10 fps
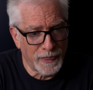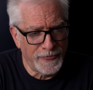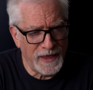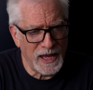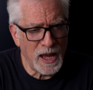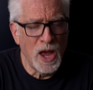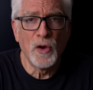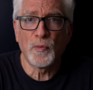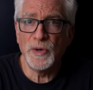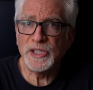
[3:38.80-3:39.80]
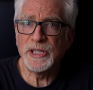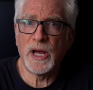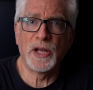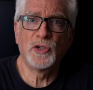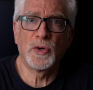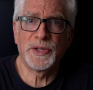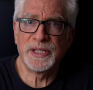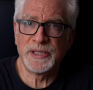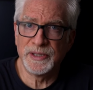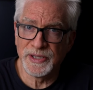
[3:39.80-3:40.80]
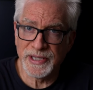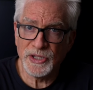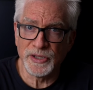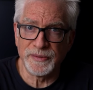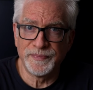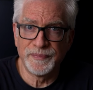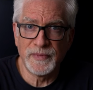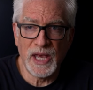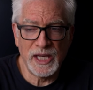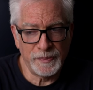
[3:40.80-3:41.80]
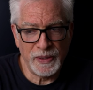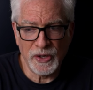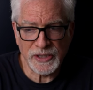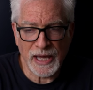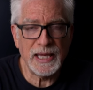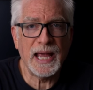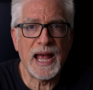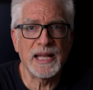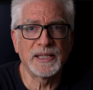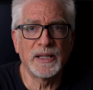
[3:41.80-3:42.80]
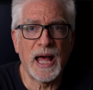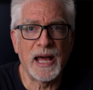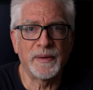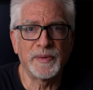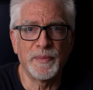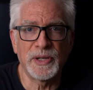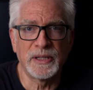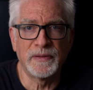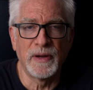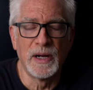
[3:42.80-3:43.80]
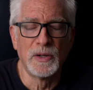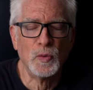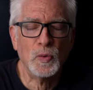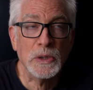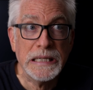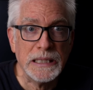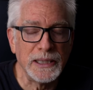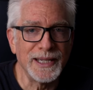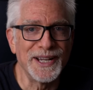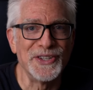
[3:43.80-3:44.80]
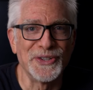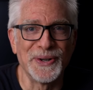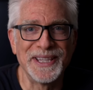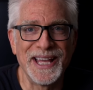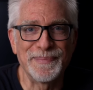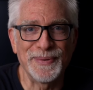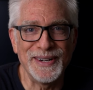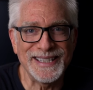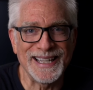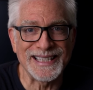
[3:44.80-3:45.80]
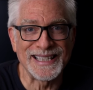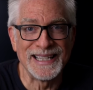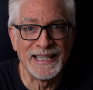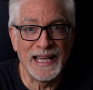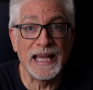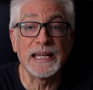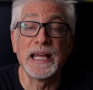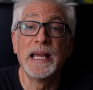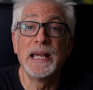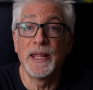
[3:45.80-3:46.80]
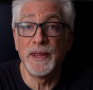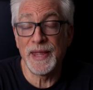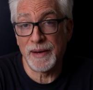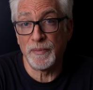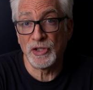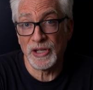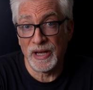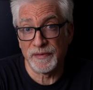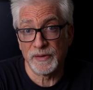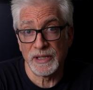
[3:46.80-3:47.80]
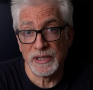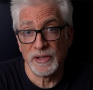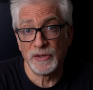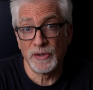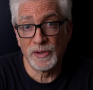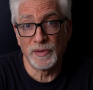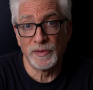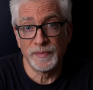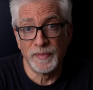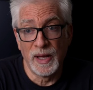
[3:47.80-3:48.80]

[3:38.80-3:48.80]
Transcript: The reason I draw this distinction is because I think Ansel Adams must have really enjoyed that process and that much effort in the darkroom.